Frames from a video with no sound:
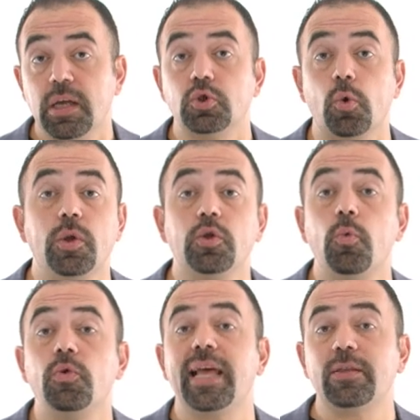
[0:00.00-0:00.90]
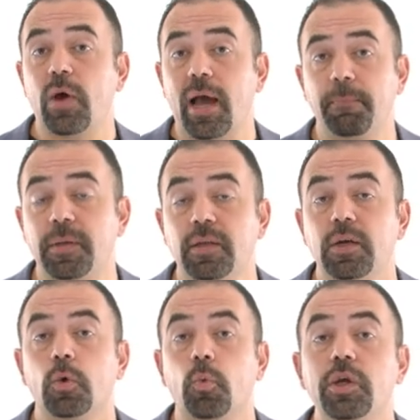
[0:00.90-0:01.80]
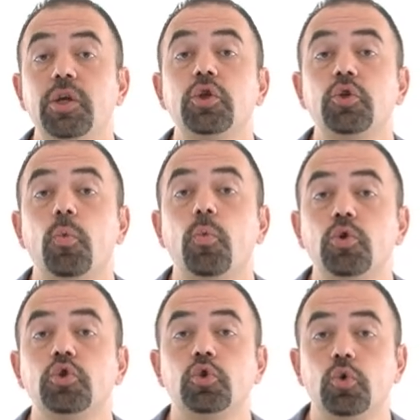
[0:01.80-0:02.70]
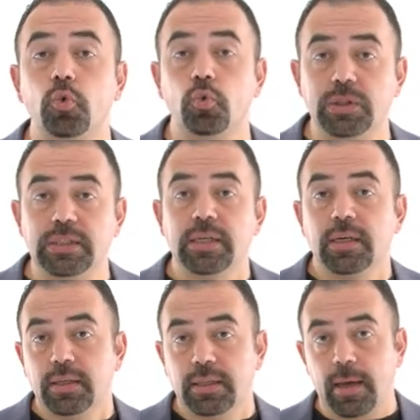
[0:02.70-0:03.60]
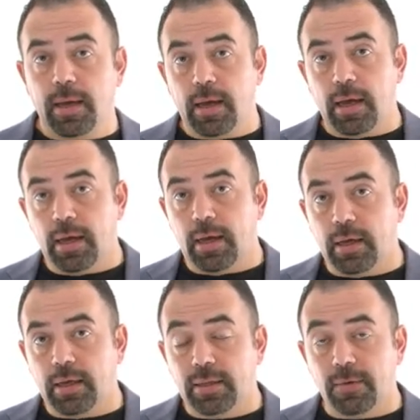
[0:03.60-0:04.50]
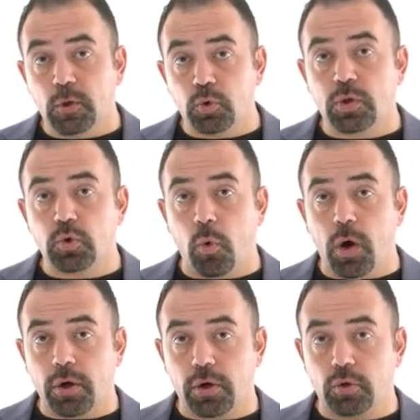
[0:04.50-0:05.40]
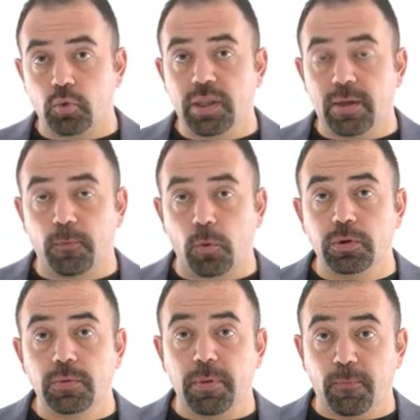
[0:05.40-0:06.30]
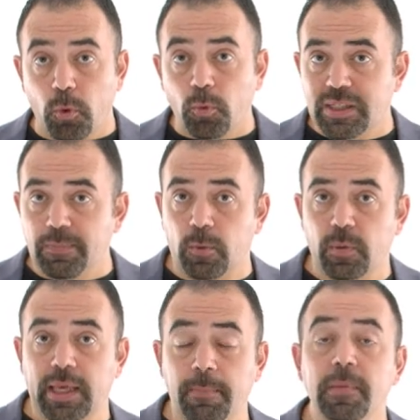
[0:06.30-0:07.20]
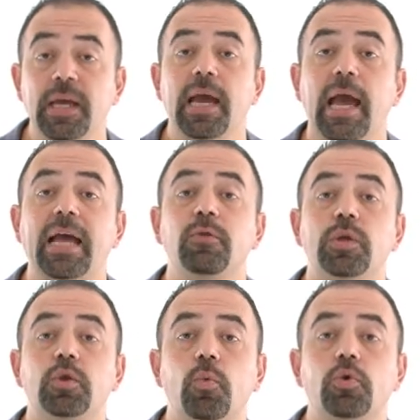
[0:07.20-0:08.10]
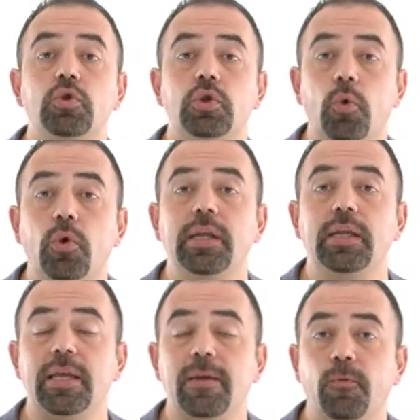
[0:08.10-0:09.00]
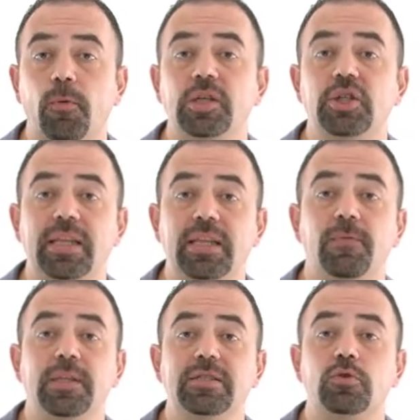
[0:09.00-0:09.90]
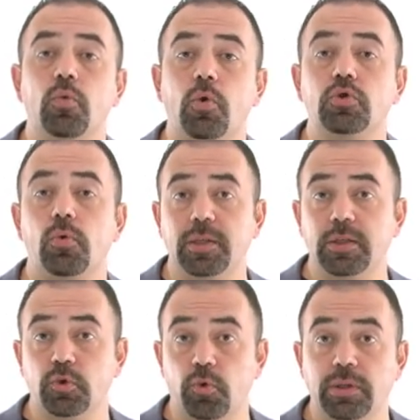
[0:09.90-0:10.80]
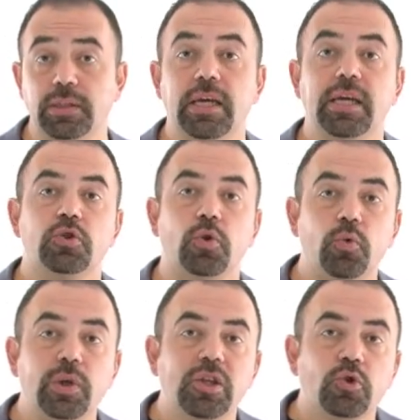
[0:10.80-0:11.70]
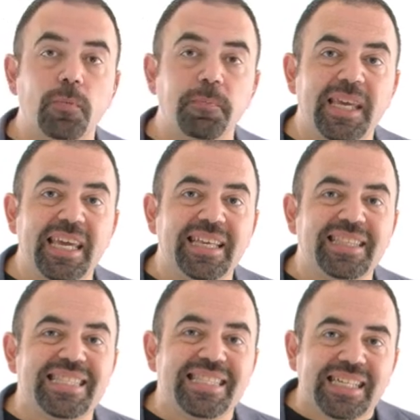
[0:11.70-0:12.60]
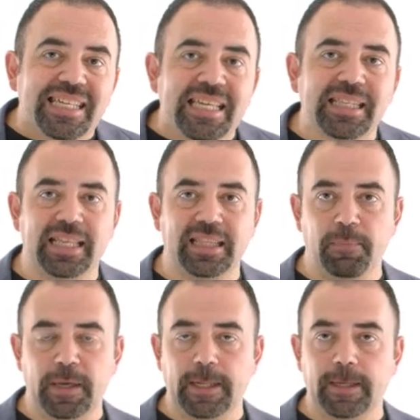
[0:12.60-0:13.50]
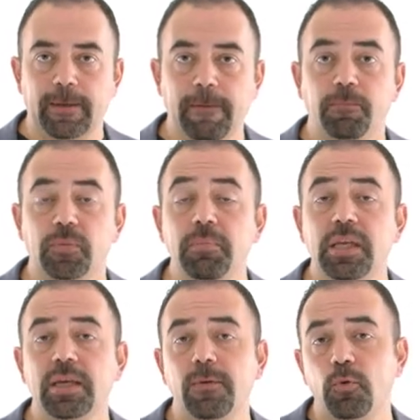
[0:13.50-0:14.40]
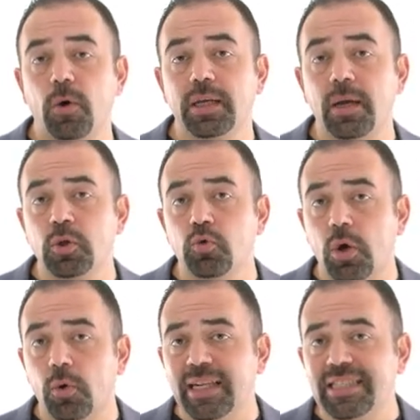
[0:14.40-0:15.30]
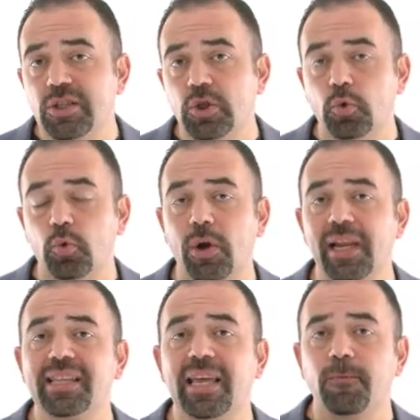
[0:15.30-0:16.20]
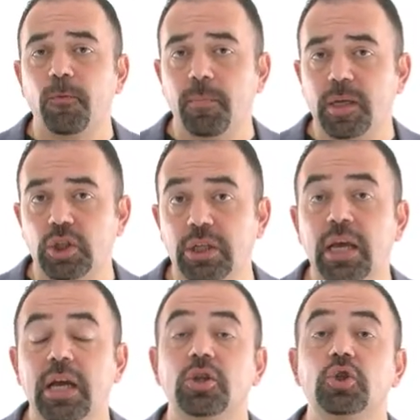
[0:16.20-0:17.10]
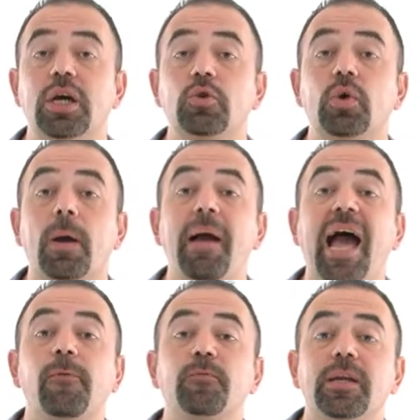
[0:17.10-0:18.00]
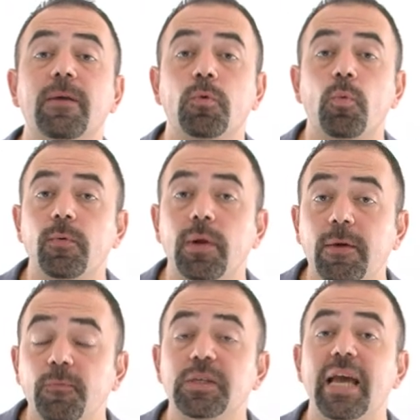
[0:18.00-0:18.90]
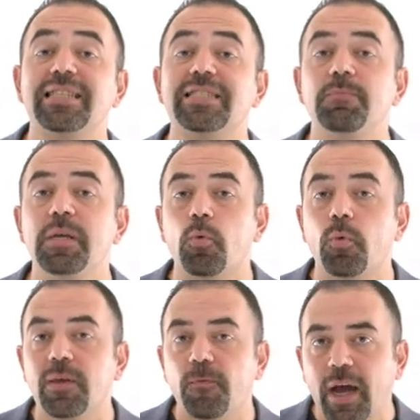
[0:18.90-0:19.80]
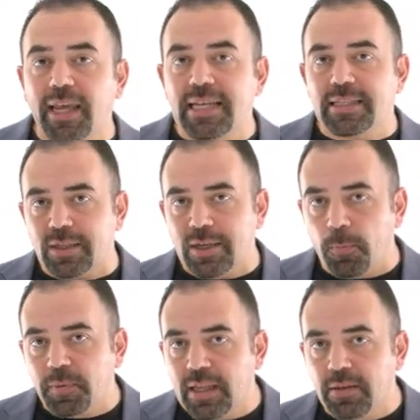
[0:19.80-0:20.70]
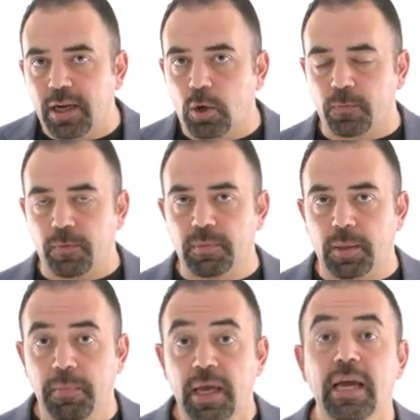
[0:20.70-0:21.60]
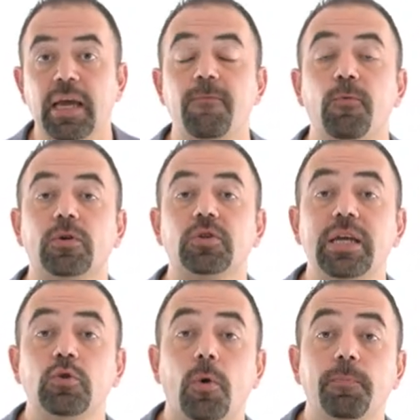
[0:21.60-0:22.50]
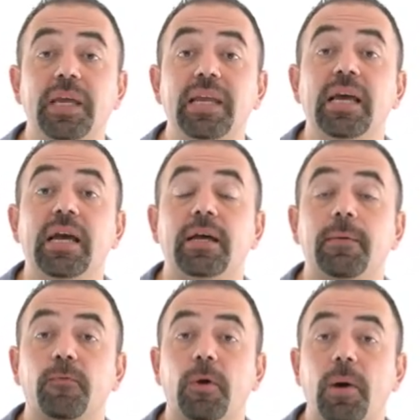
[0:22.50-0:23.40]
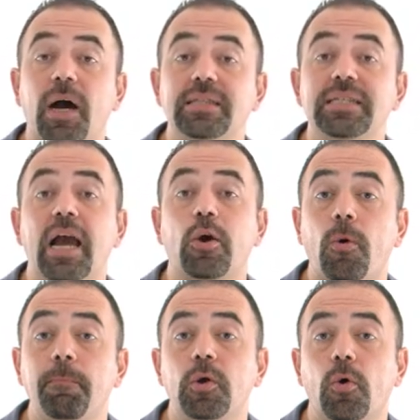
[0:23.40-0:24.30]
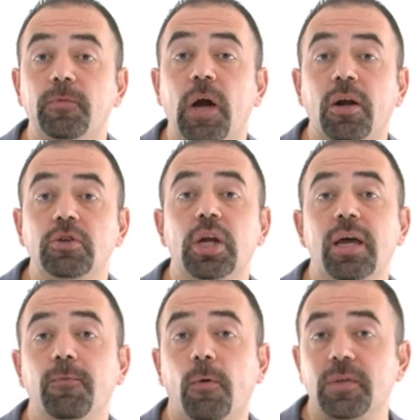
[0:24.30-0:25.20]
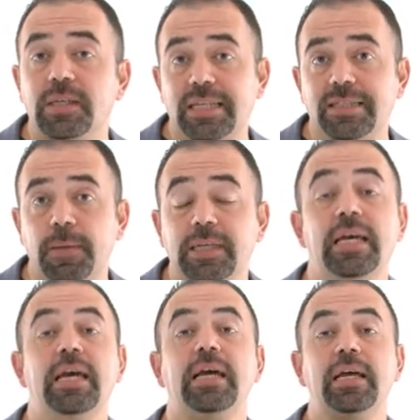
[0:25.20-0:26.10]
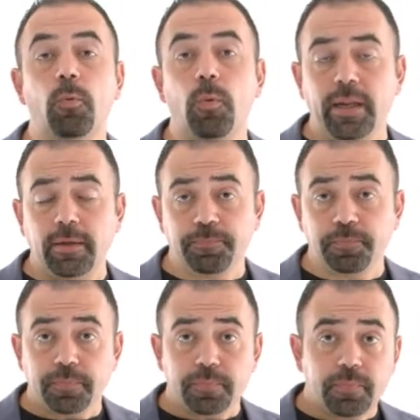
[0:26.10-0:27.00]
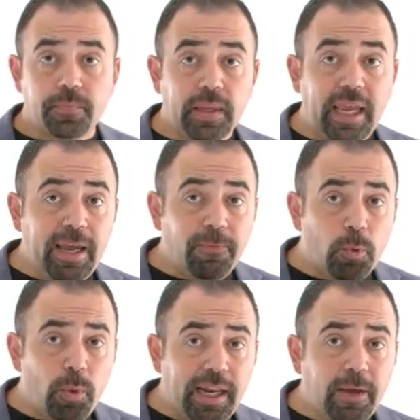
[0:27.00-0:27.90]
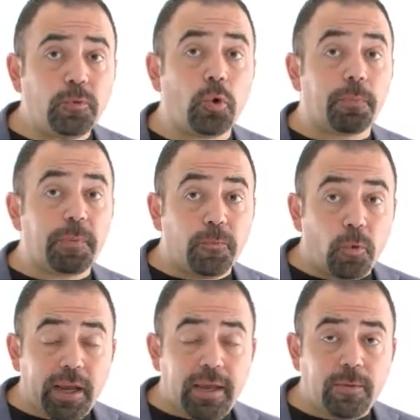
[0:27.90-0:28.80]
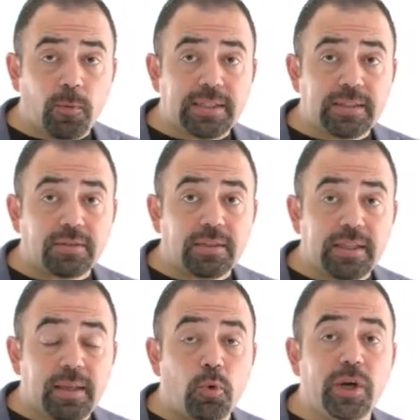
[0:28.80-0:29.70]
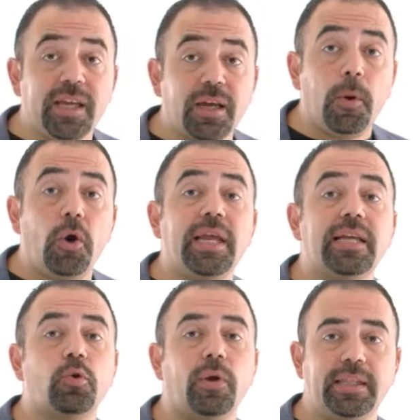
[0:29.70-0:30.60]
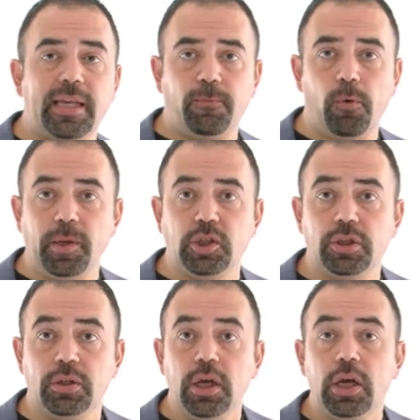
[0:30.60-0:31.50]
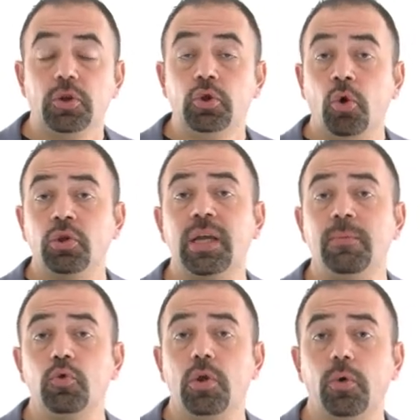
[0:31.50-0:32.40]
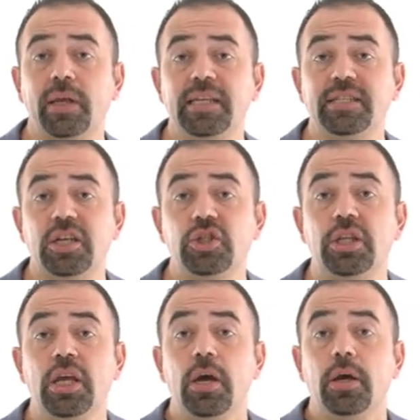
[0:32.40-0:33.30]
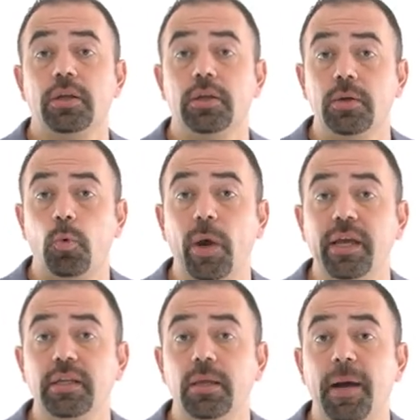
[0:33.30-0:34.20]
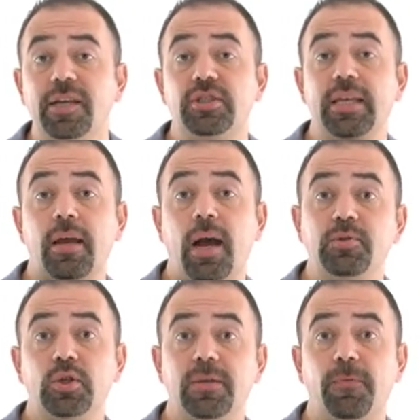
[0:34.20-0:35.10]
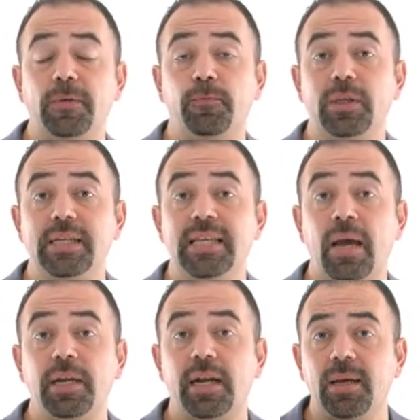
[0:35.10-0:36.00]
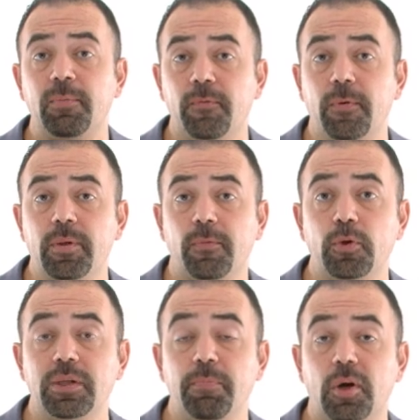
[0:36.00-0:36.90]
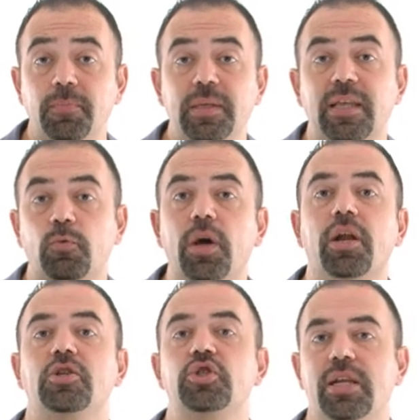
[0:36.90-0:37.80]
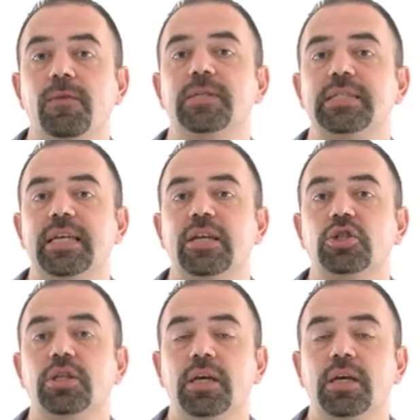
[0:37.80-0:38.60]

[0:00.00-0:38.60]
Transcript: So we don't want that to happen. We don't want to lose the individuals who are doing the fraud before we speak with them, and we don't want all the information and evidence to also be destroyed. So you need to be discreet at the beginning. The meaning, if you are coming to the organization to collect the information, try to come after everyone left and speak with the finance, obtain the record from them. If you are trying to obtain from IT a copy of the hard drive of the suspect, when everyone left or before anyone started in the morning, early and collect the information. Don't come to the organization wearing the badge saying, I'm certified fraud examiner, I'm from the fraud department, and we are launching an investigation.